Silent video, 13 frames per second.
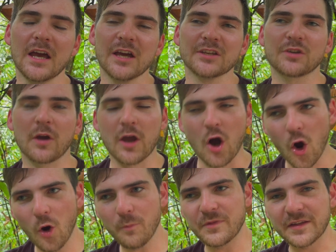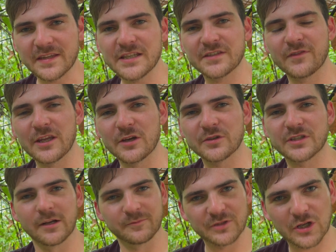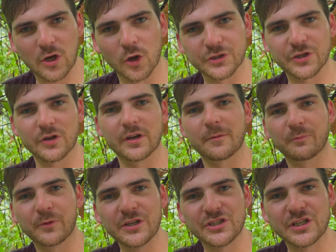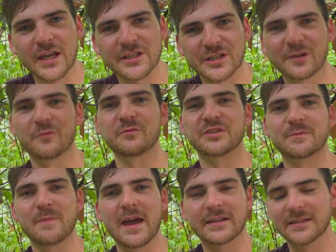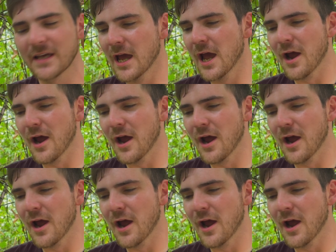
So I hope that these videos help to culture an appreciation and respect